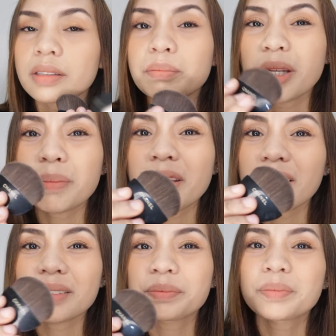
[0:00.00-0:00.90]

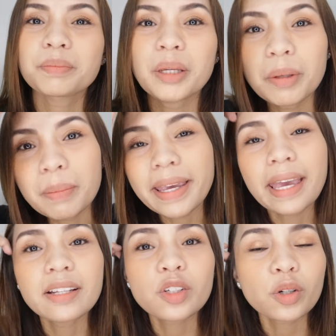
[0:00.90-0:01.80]
Maybe my
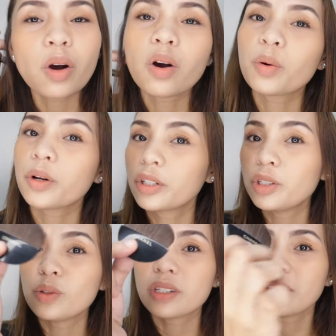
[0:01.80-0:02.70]
hands are awkward
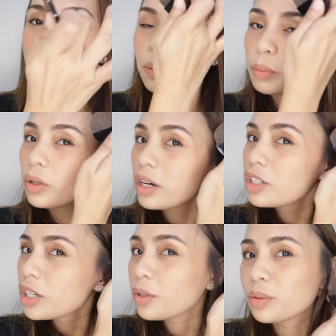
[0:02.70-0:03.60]
using their
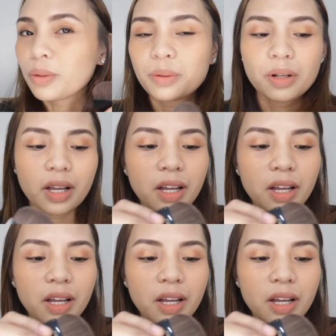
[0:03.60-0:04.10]
brush. I don't know.